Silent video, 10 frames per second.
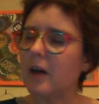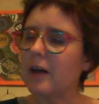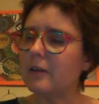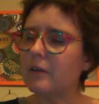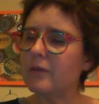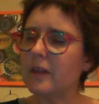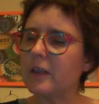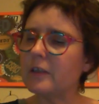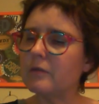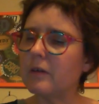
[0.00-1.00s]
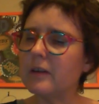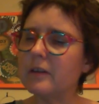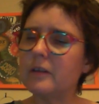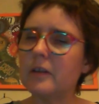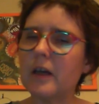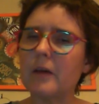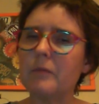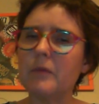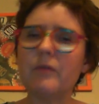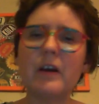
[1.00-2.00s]
I don't think it's quite
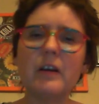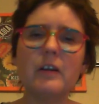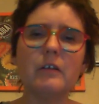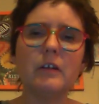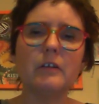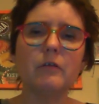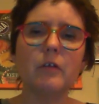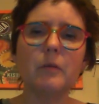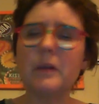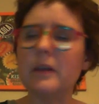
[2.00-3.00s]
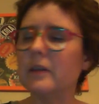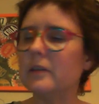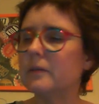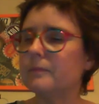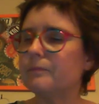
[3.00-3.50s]
the value that it normally is.